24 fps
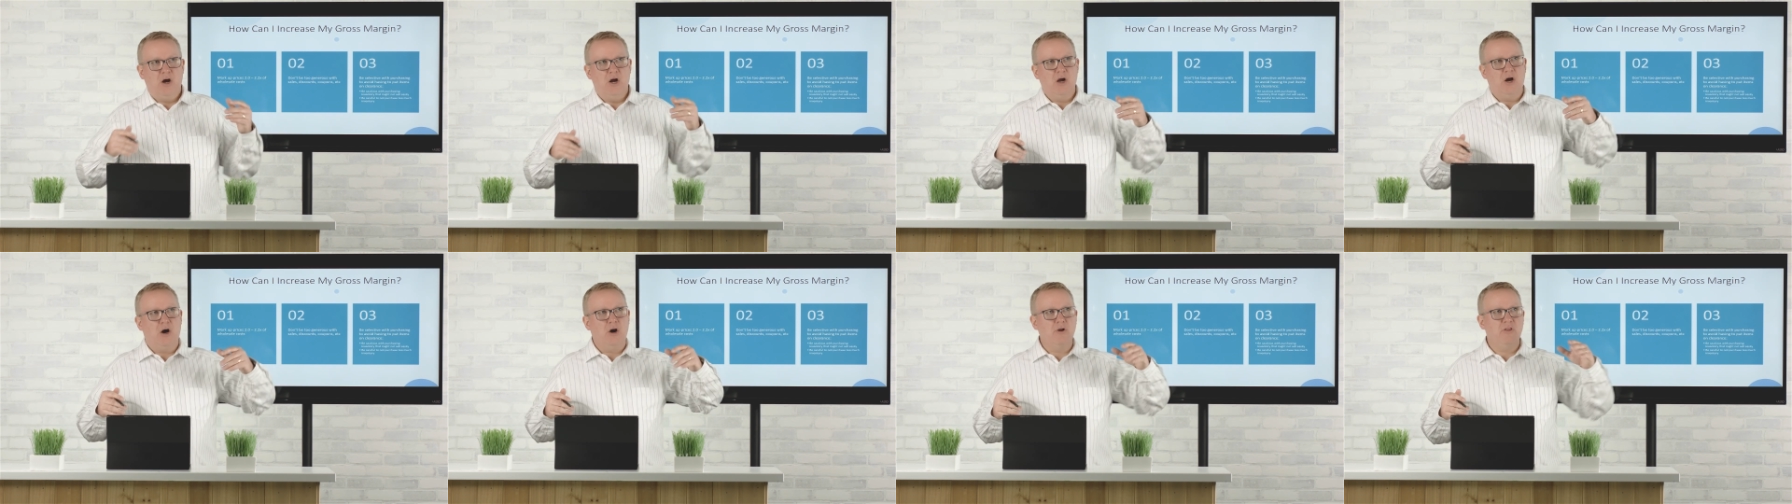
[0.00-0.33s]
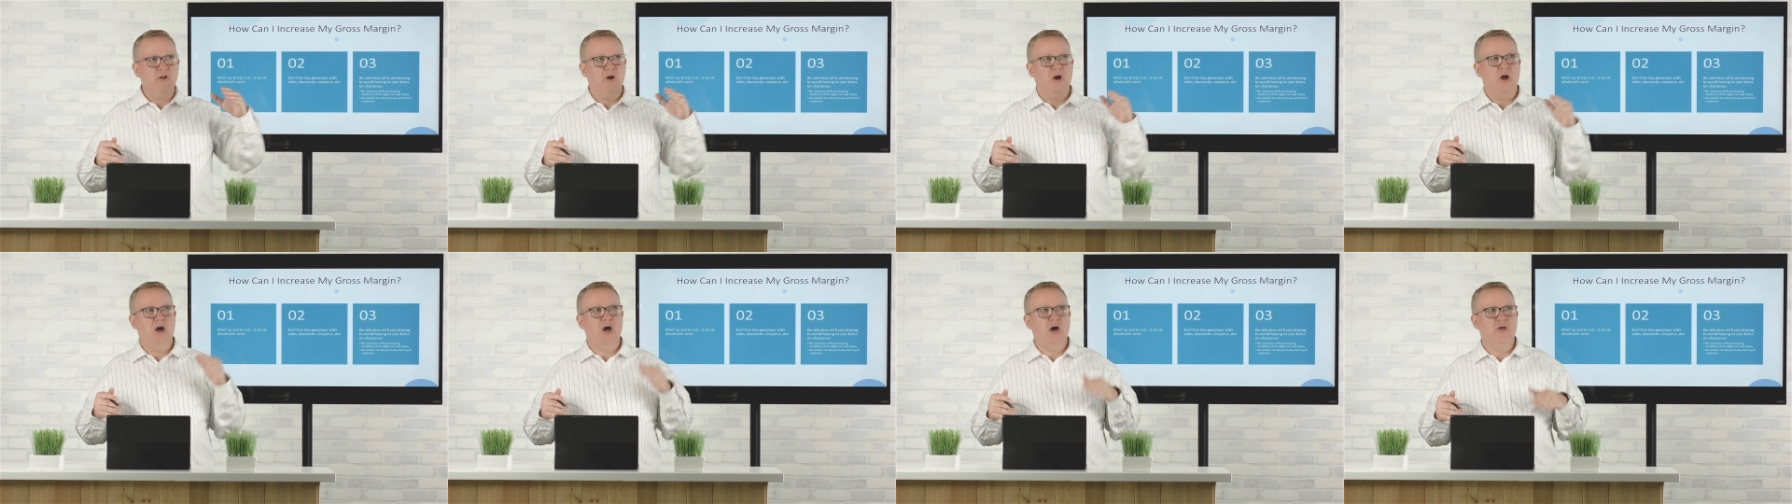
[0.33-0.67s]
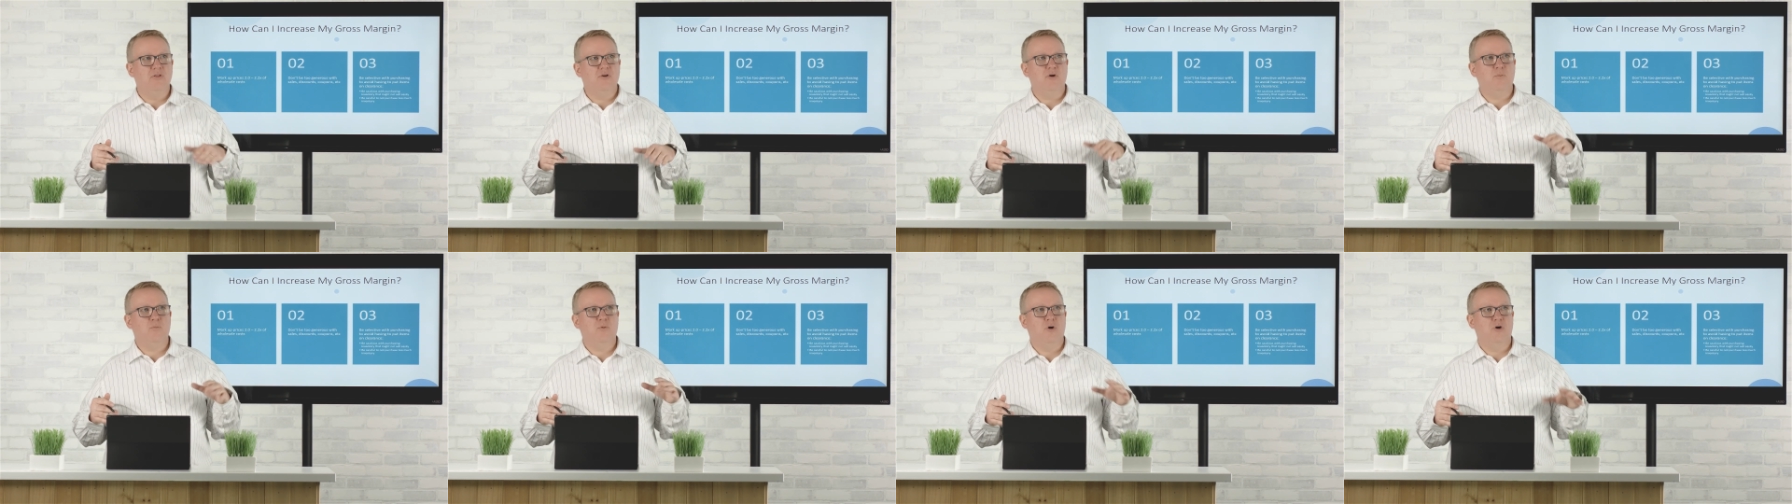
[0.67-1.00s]
Are there
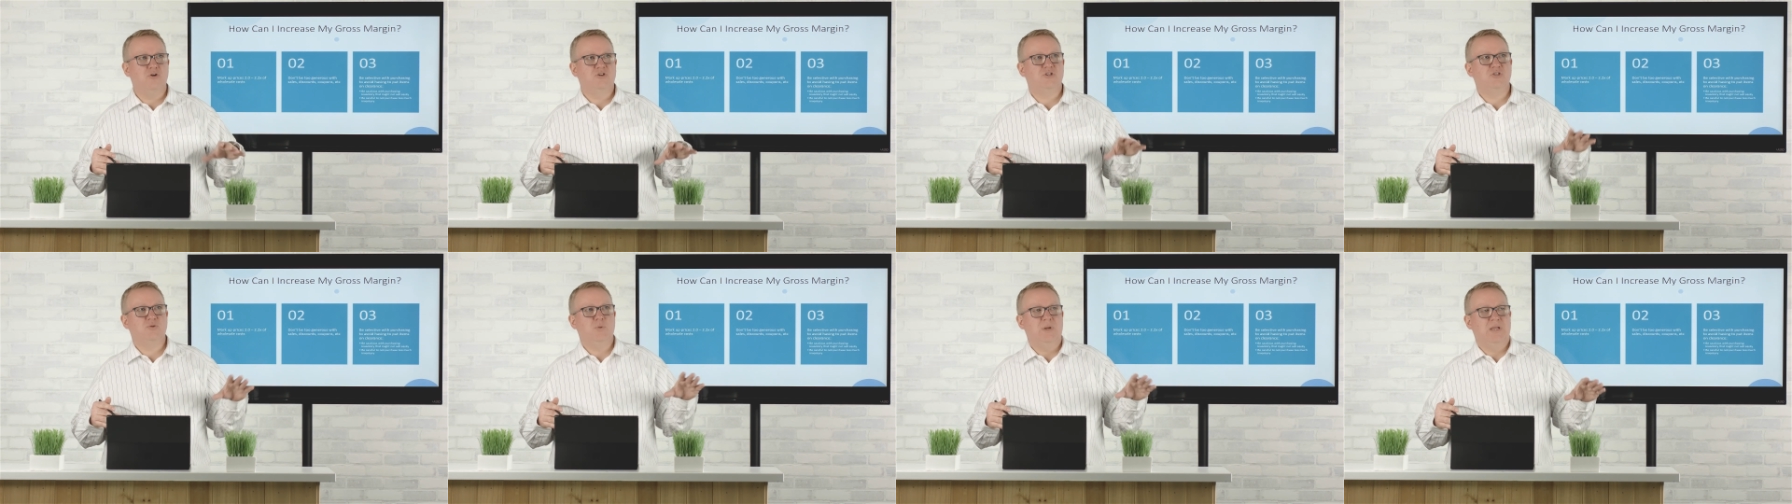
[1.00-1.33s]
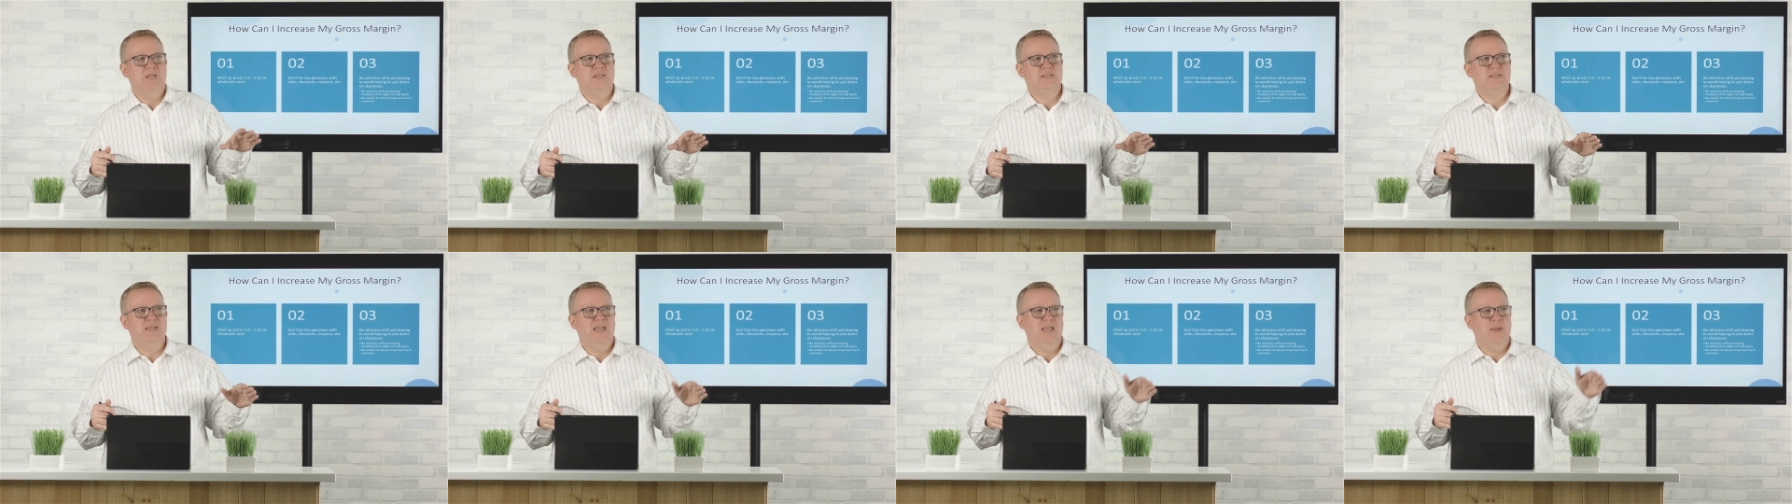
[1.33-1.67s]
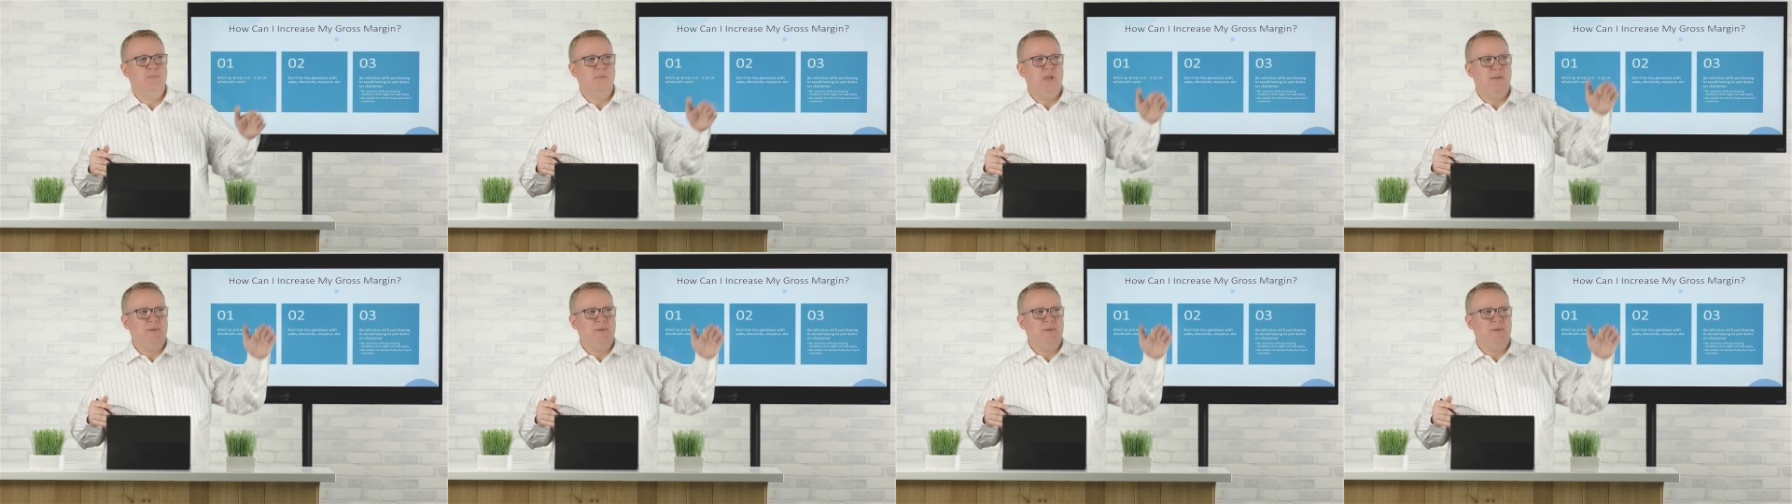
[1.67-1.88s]
other approaches we can take,